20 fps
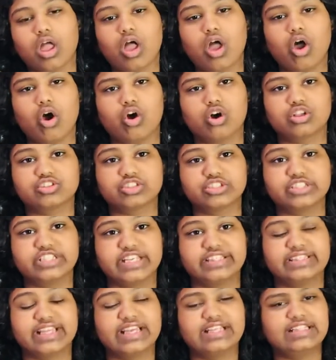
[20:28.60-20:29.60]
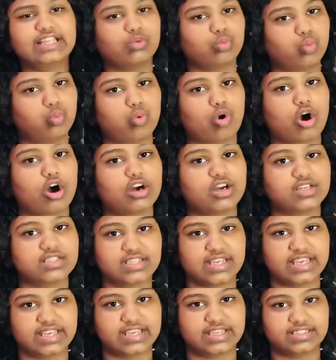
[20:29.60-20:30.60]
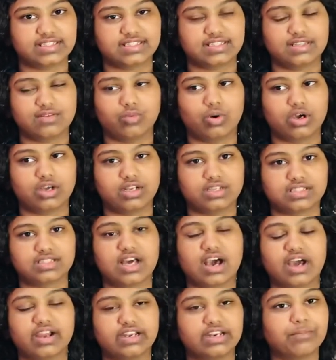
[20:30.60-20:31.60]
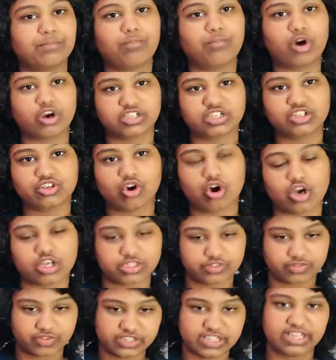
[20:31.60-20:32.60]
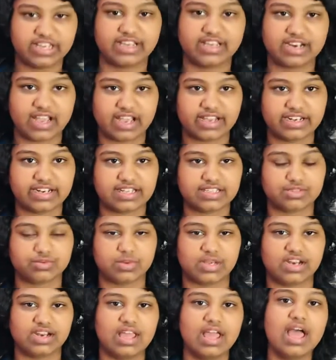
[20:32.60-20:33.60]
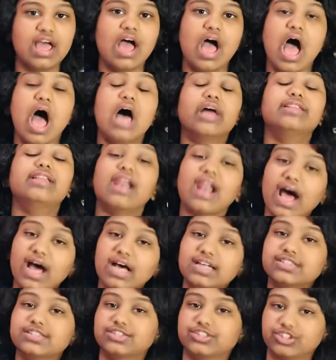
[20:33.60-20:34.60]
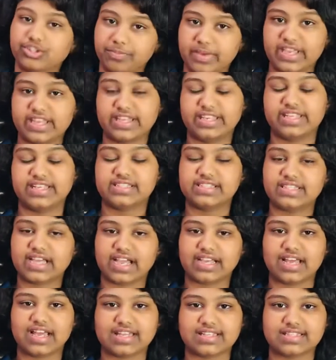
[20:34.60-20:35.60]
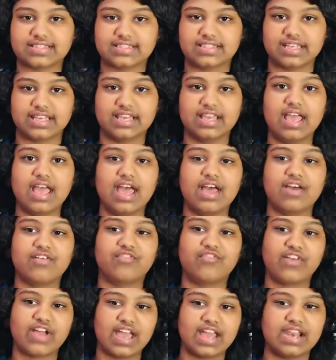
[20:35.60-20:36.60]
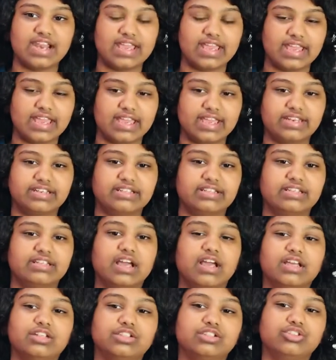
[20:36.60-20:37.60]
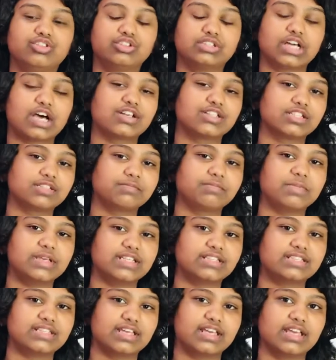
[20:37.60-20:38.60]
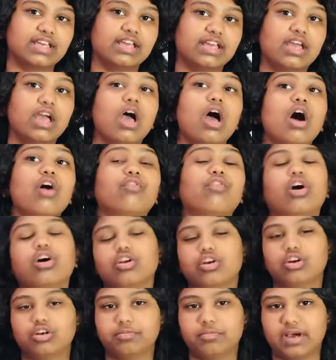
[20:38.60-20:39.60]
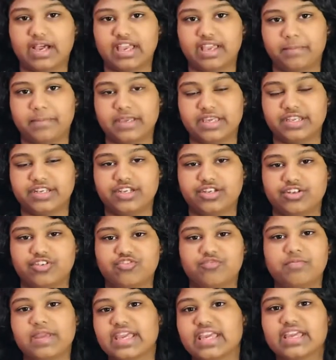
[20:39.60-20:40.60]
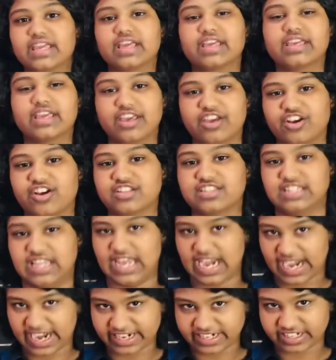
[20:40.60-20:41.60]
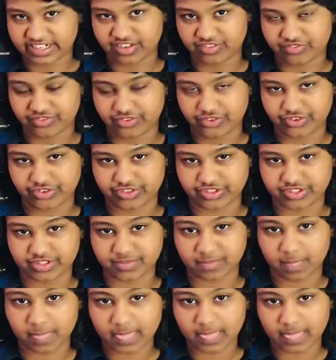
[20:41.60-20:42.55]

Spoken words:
also they think that wars are an important cause for the decline as well. The last Sumerian dynasty fell in 2000 BCE, followed by a period of big chaos and confusion.